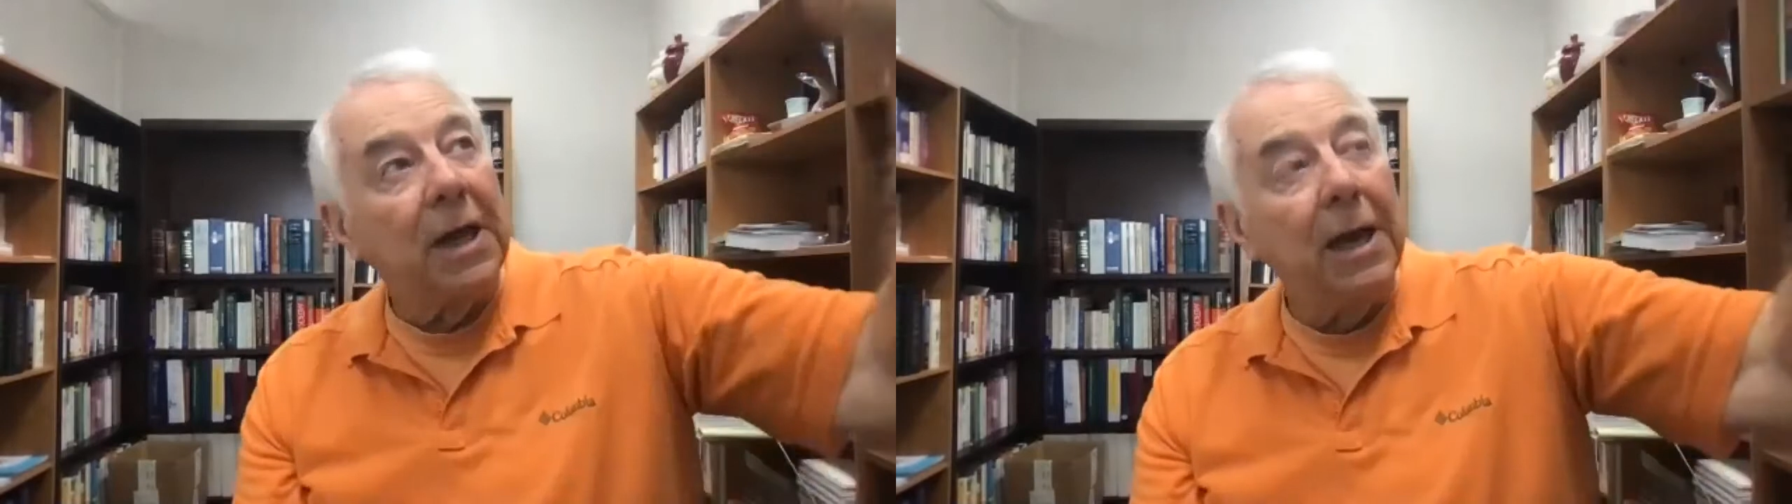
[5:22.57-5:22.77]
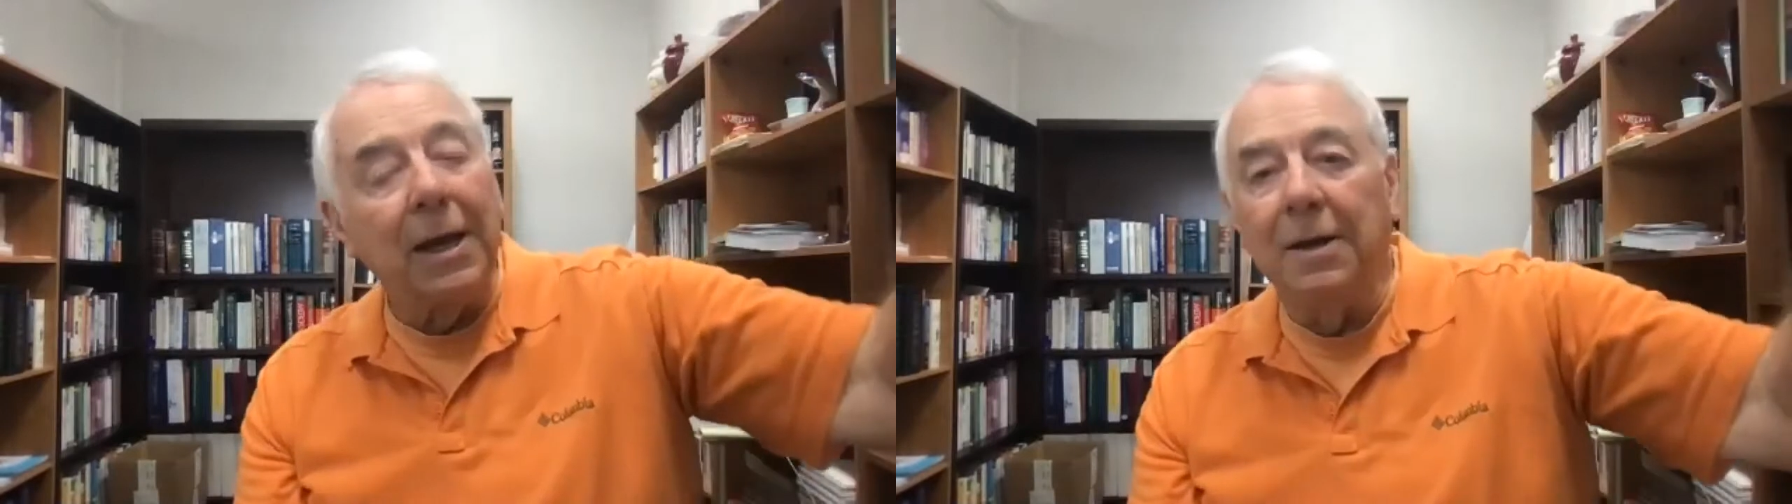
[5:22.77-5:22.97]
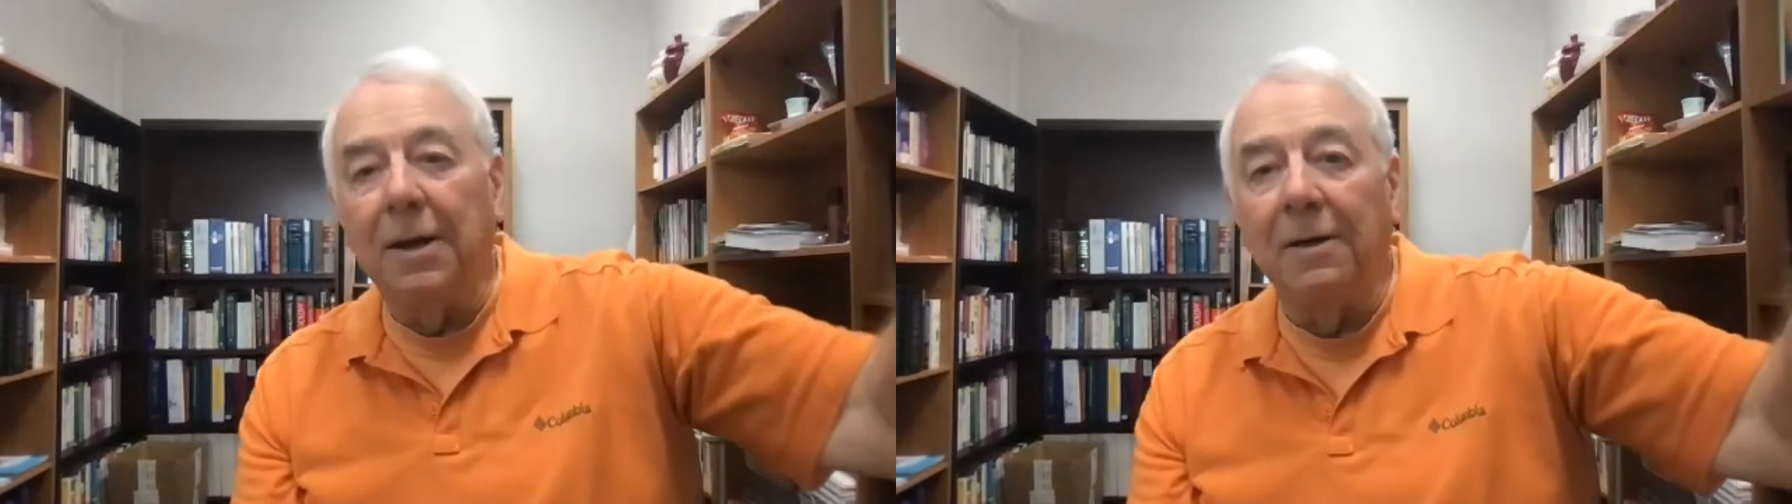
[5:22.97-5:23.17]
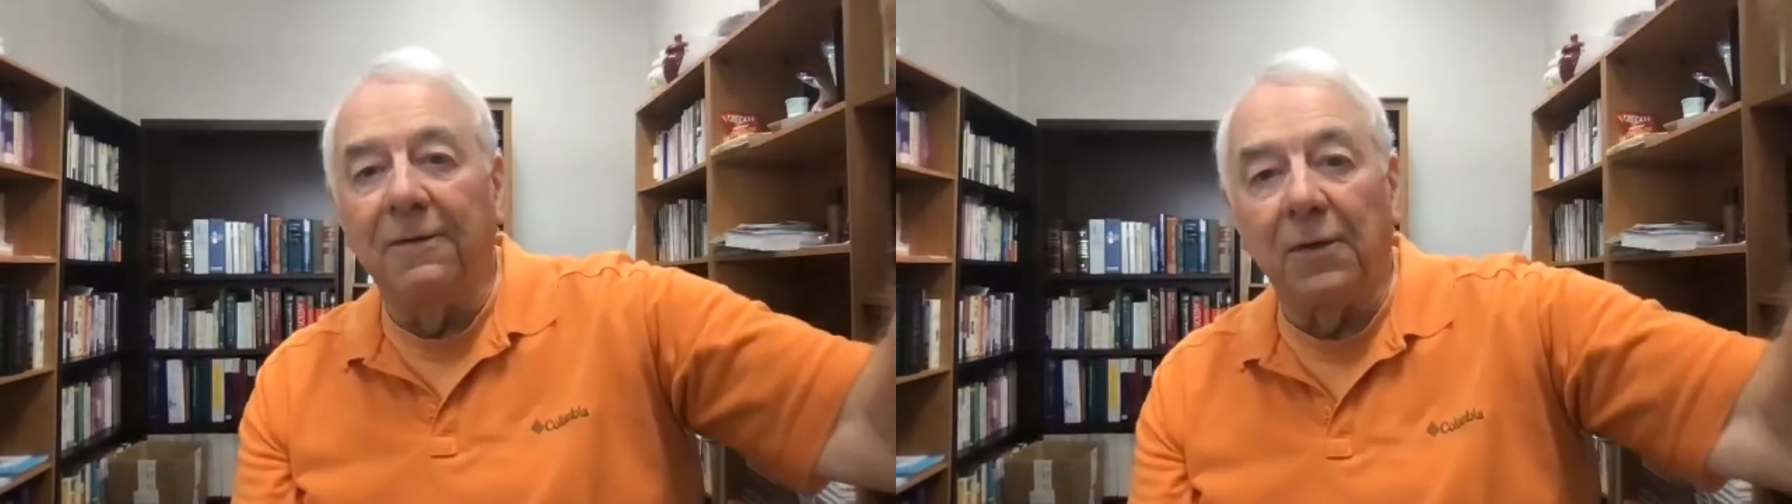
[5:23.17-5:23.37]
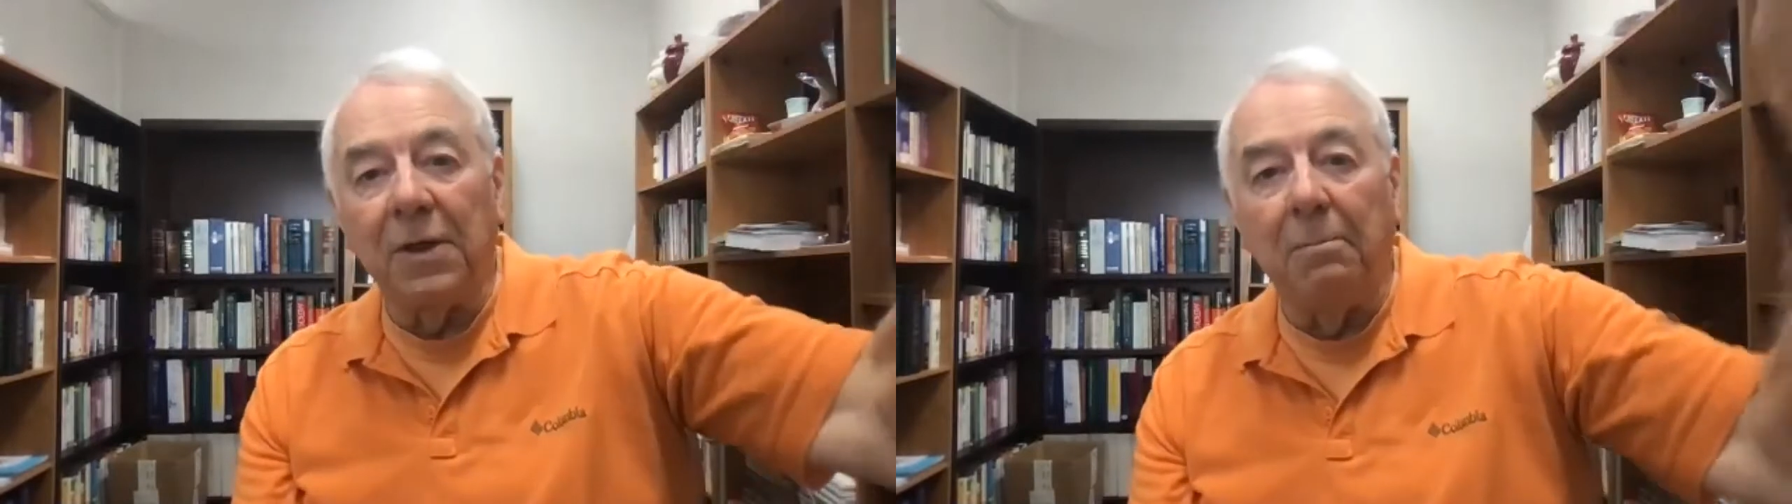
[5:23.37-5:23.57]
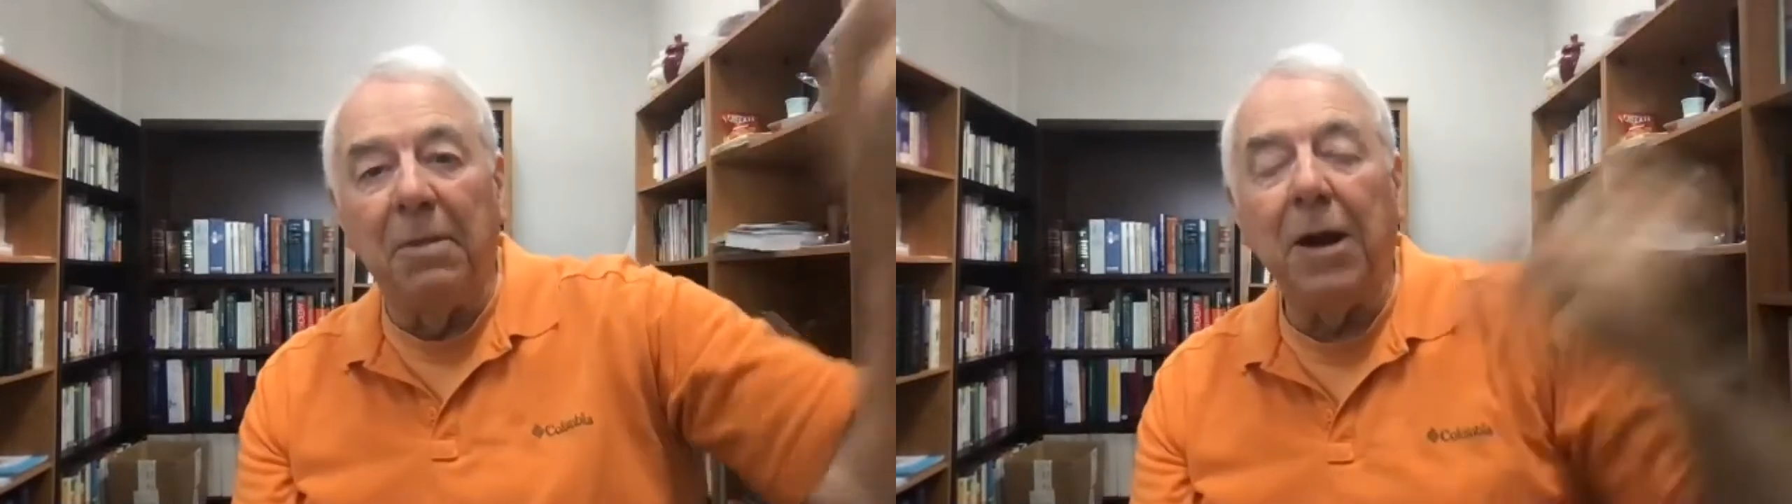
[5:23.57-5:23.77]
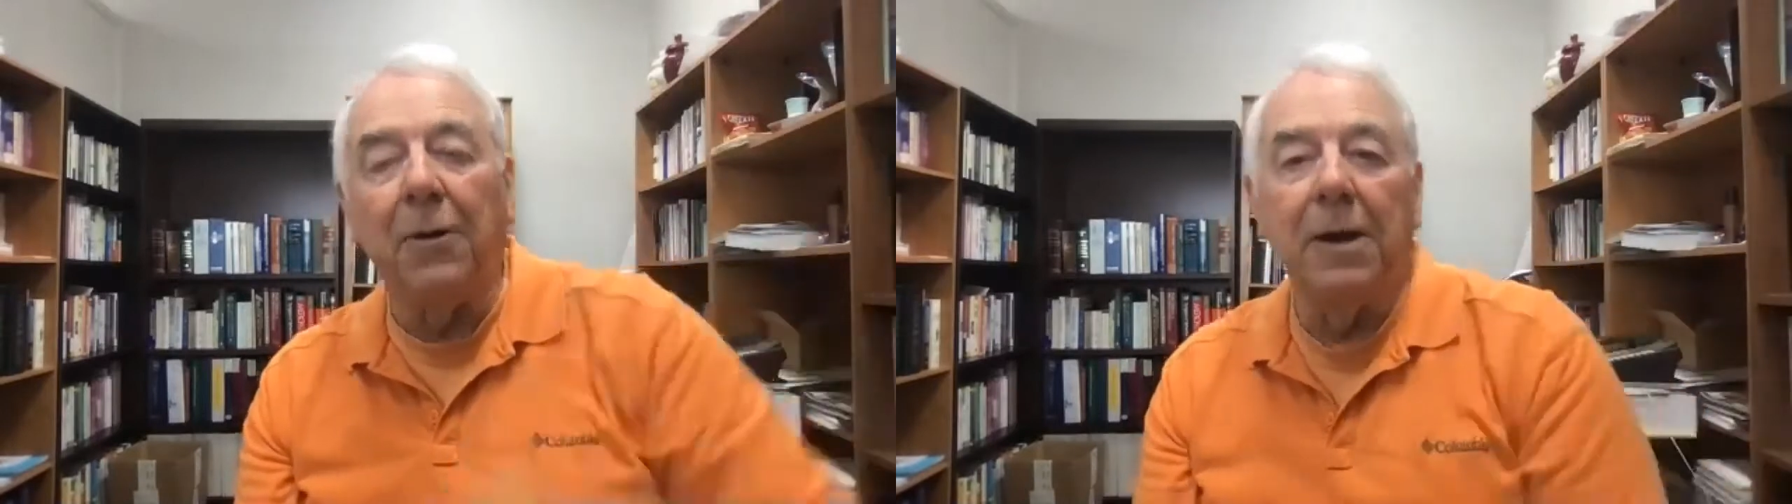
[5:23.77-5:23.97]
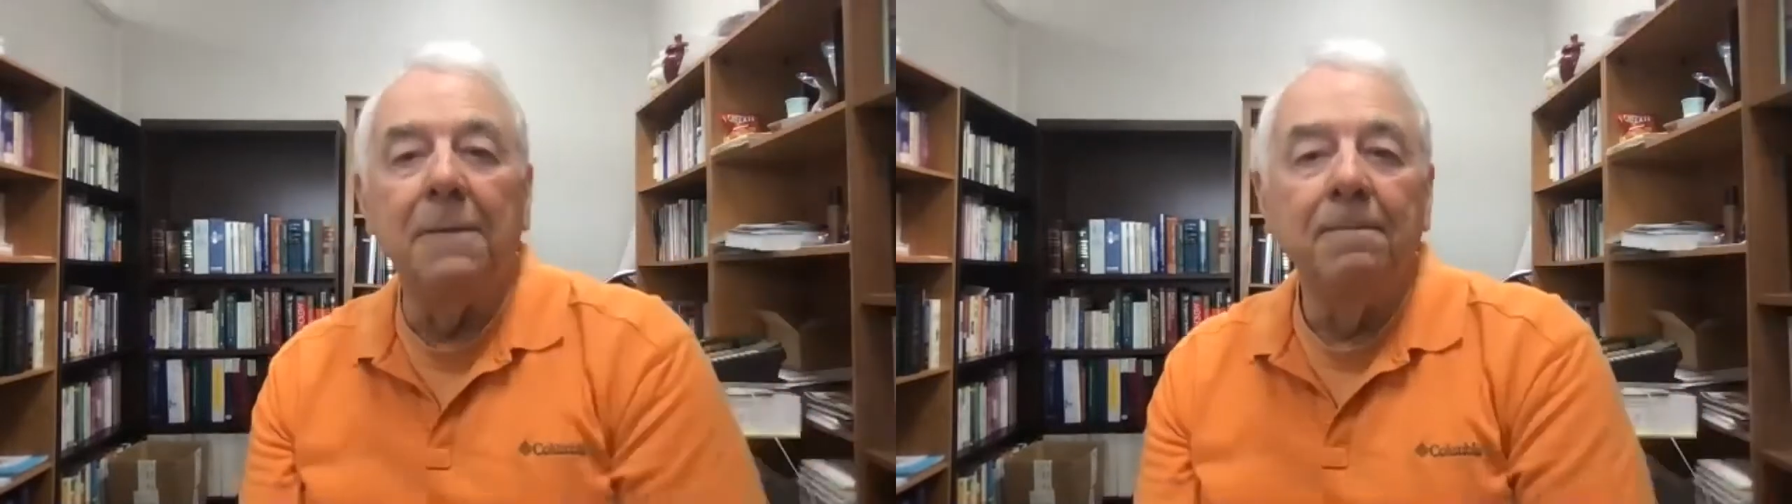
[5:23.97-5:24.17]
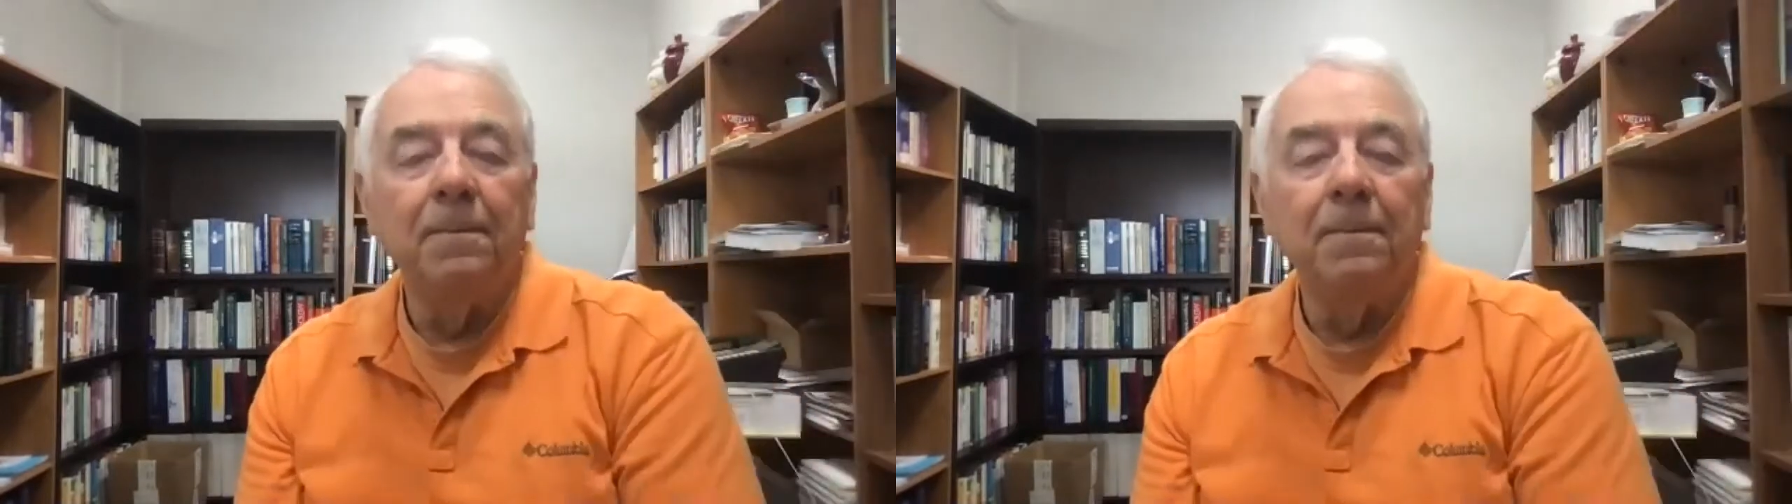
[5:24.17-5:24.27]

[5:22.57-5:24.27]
Canada for the berry,